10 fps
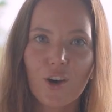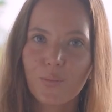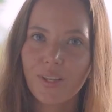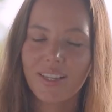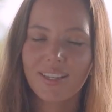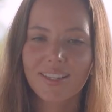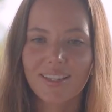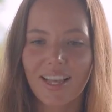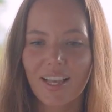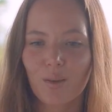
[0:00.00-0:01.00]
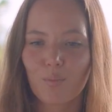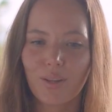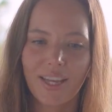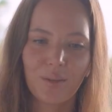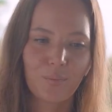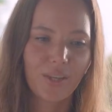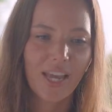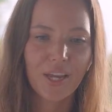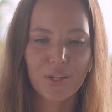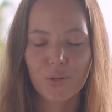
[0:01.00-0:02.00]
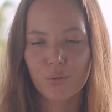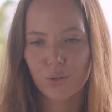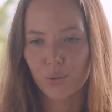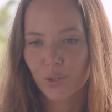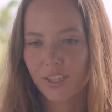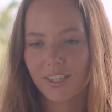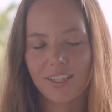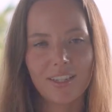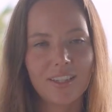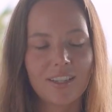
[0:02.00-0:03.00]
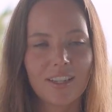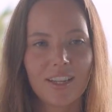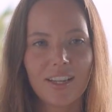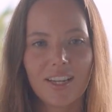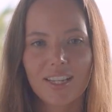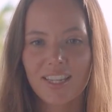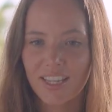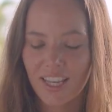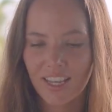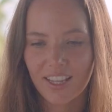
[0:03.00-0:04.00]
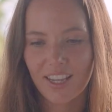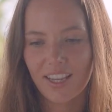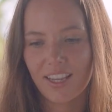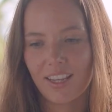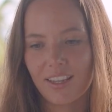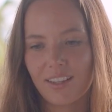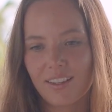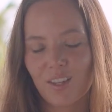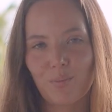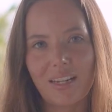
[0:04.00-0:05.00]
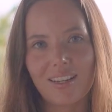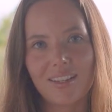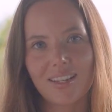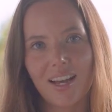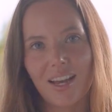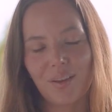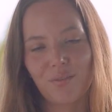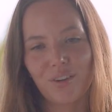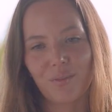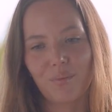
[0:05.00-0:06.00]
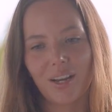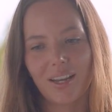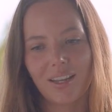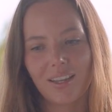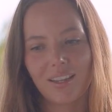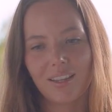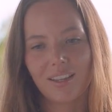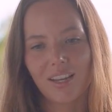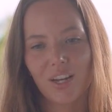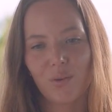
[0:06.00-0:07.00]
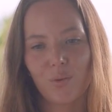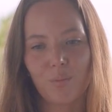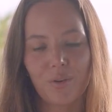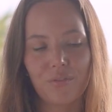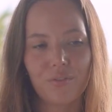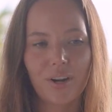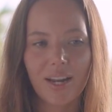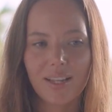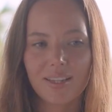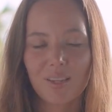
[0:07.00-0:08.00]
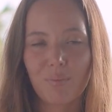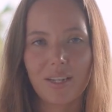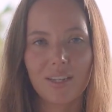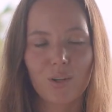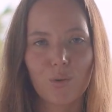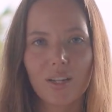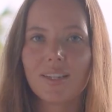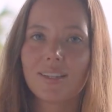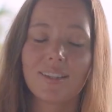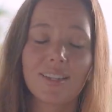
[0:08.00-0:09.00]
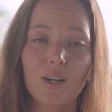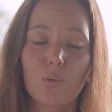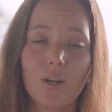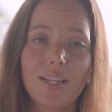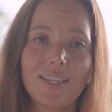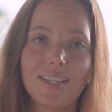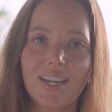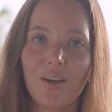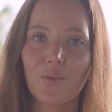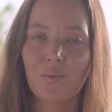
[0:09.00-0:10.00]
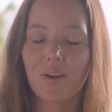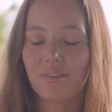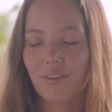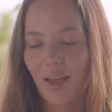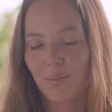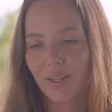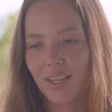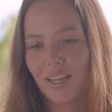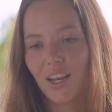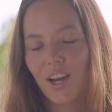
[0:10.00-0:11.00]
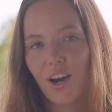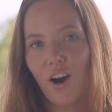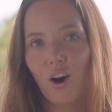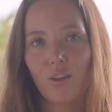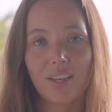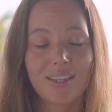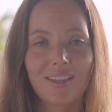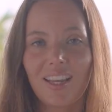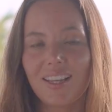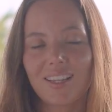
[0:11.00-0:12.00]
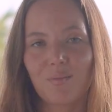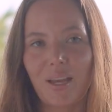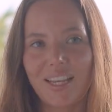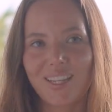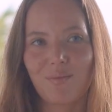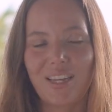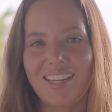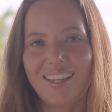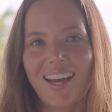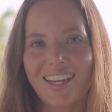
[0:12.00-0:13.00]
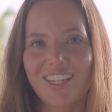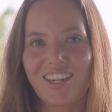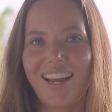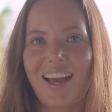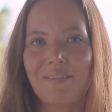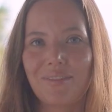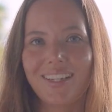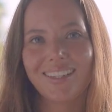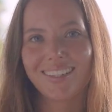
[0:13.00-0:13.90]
hobbies like playing piano, cooking, singing, spending time with my friends, spending quality time with my family. All these things makes me extra happy.